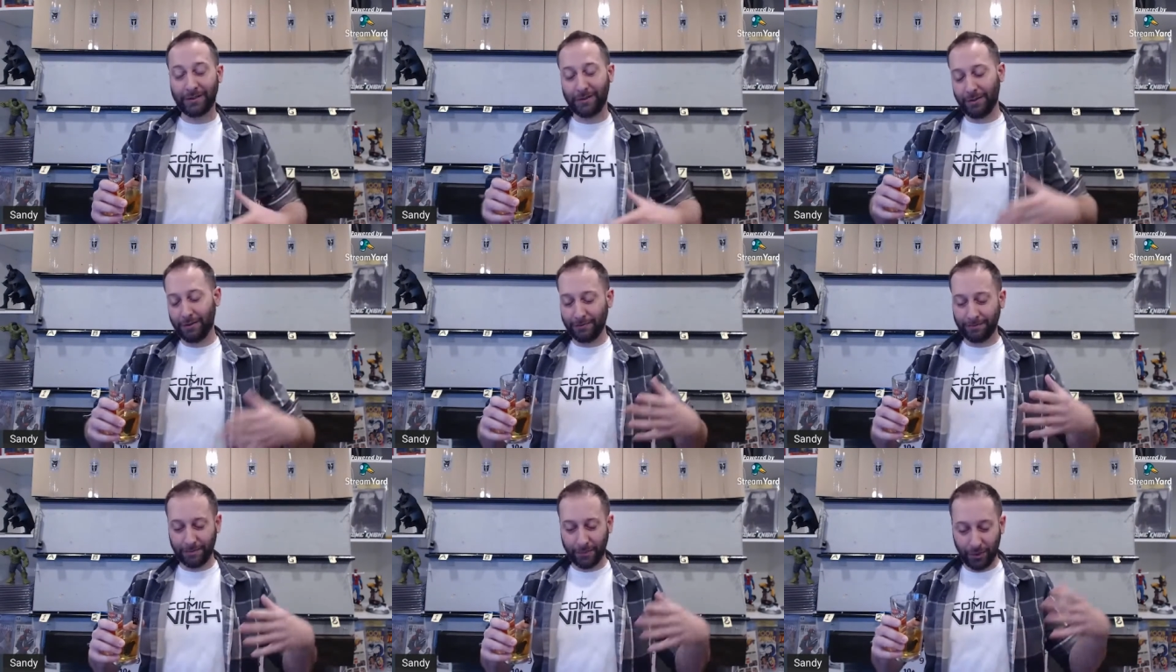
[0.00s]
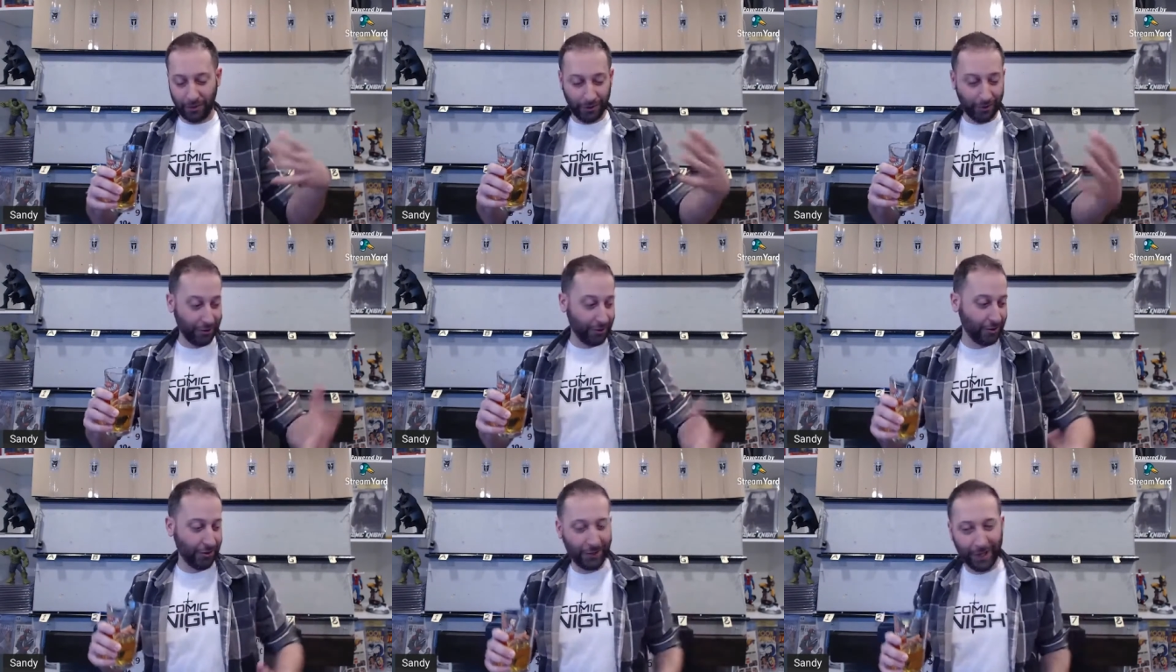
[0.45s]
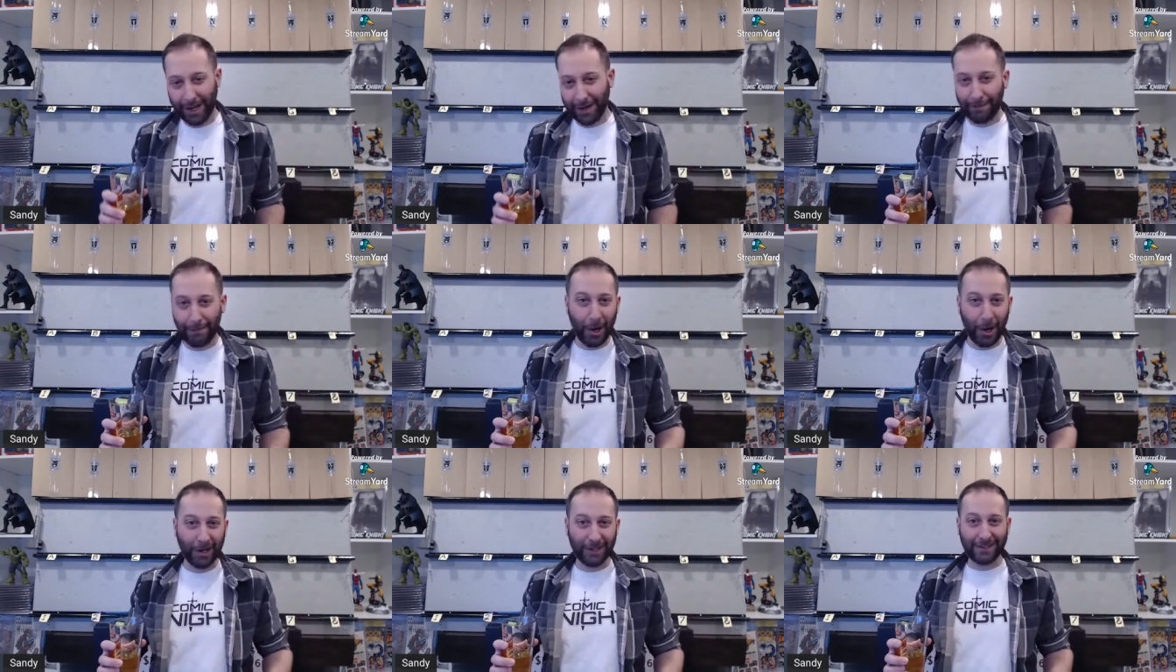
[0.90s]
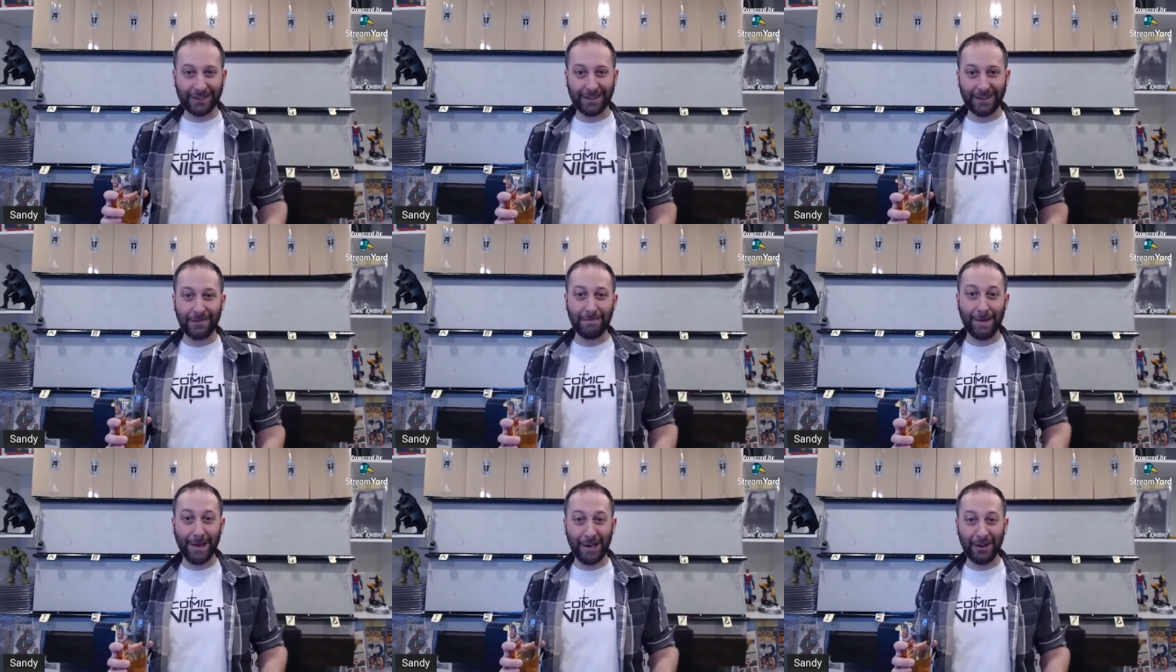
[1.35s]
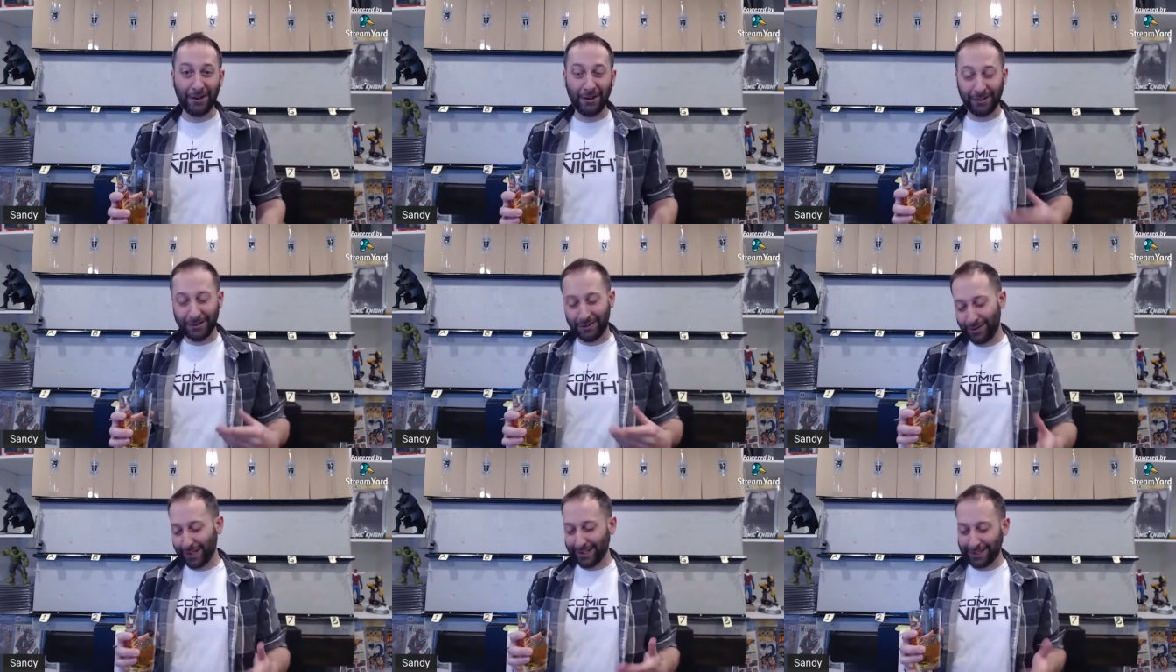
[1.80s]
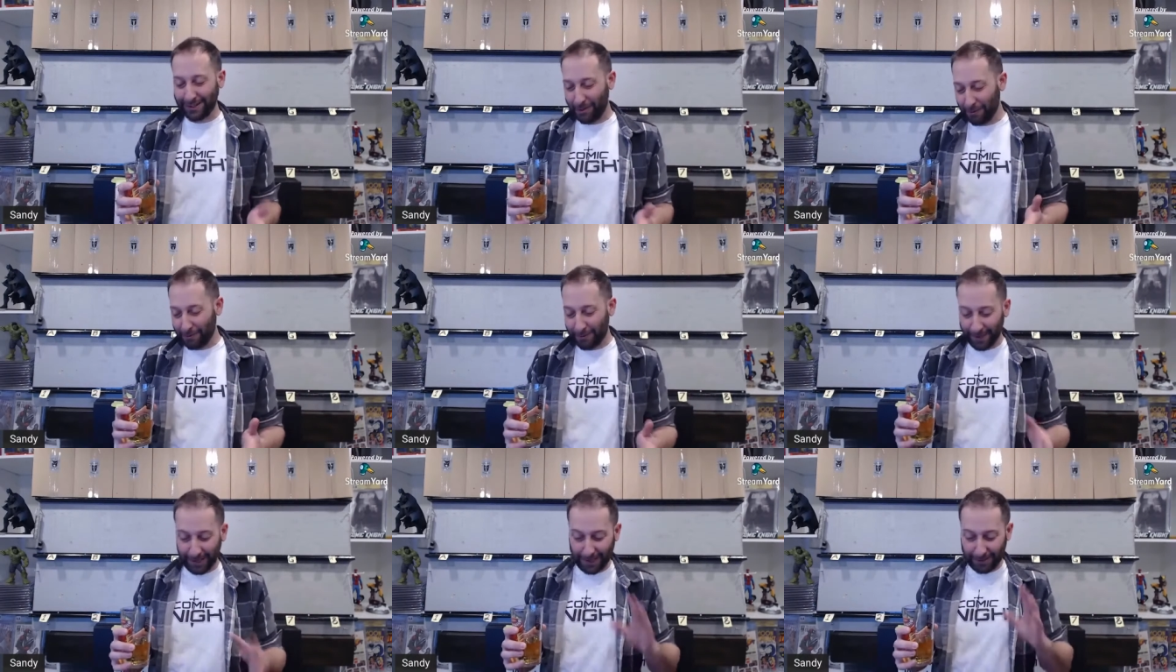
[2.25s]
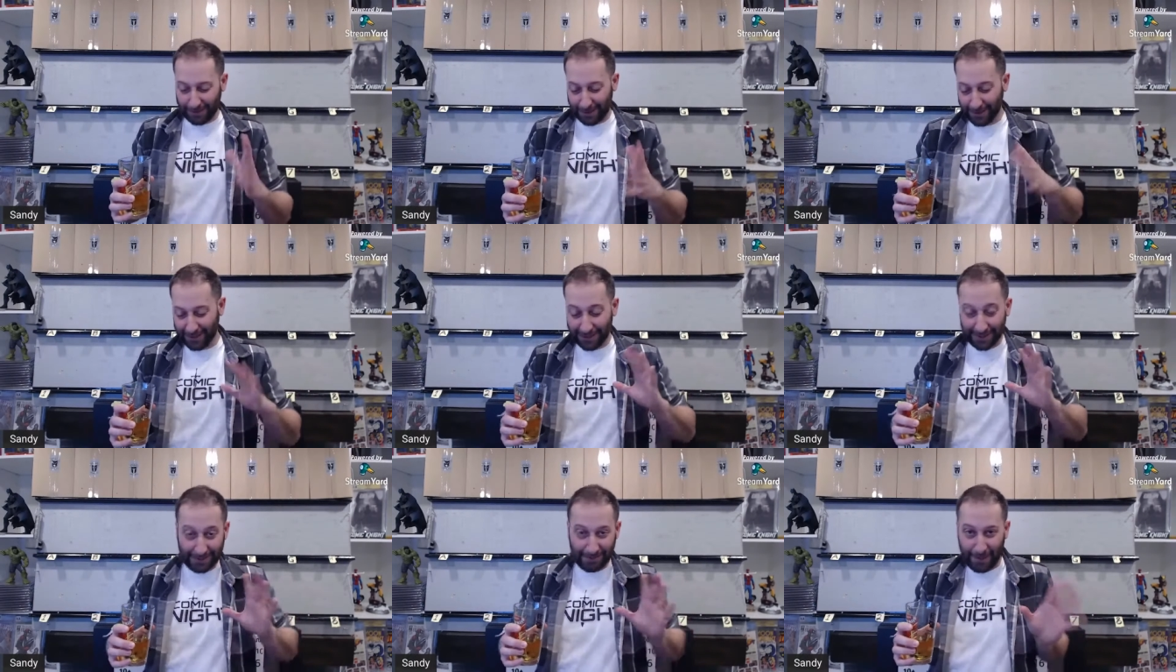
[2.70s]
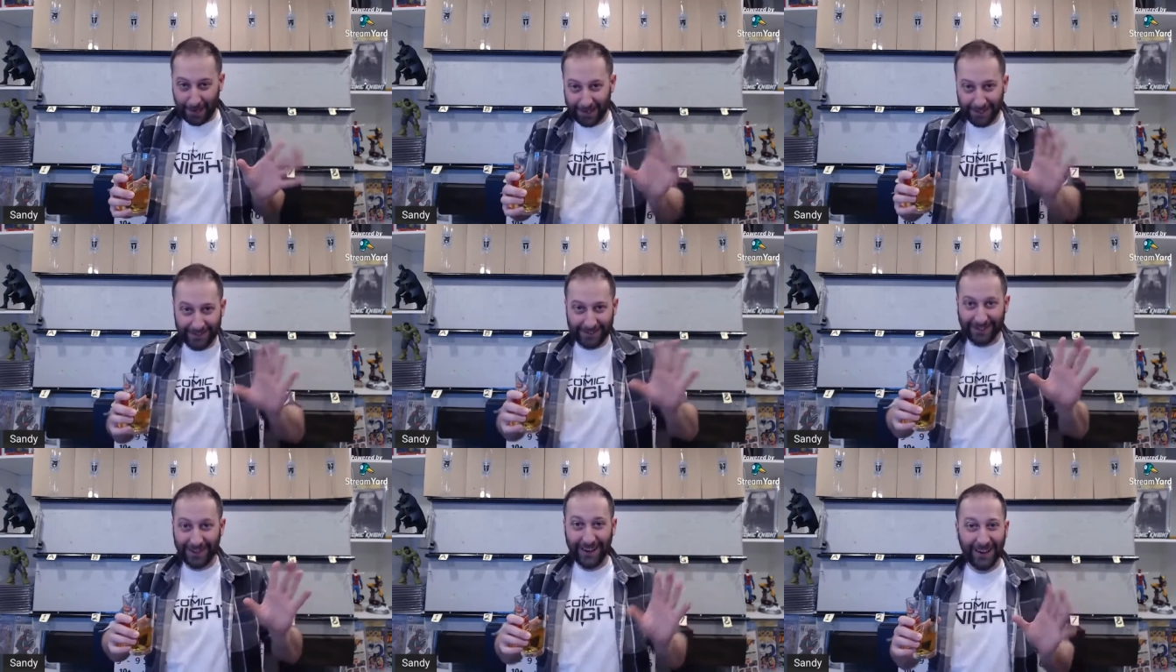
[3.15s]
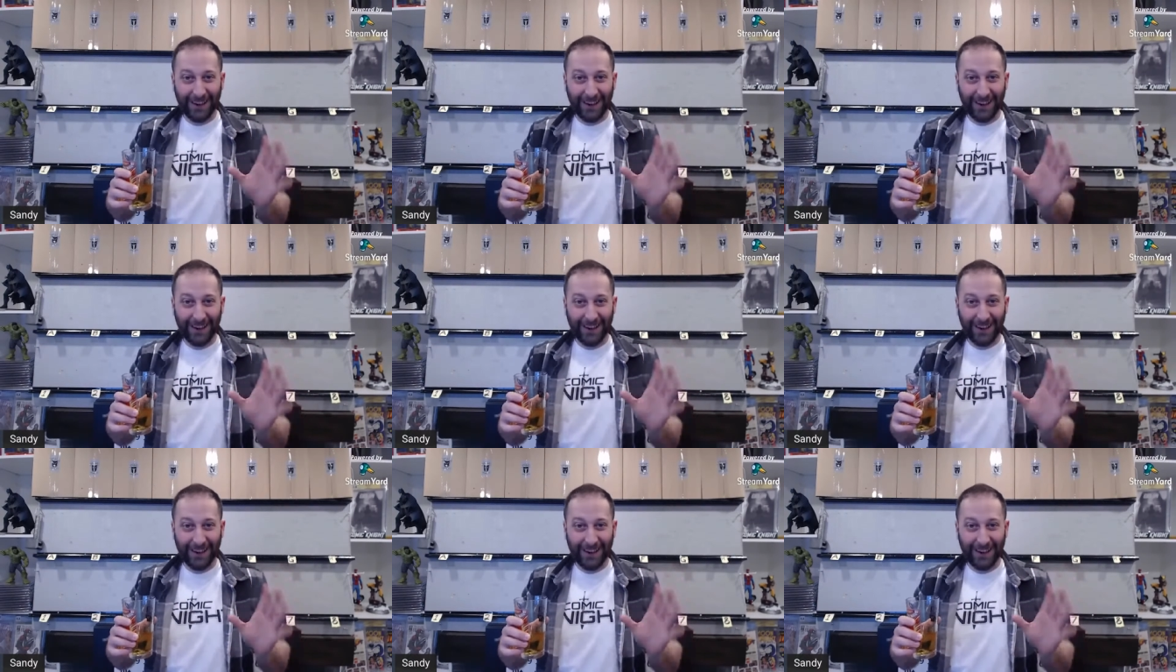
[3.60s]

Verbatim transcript: You know, you, you, get a box in the mail. You get to open it up. The suspense,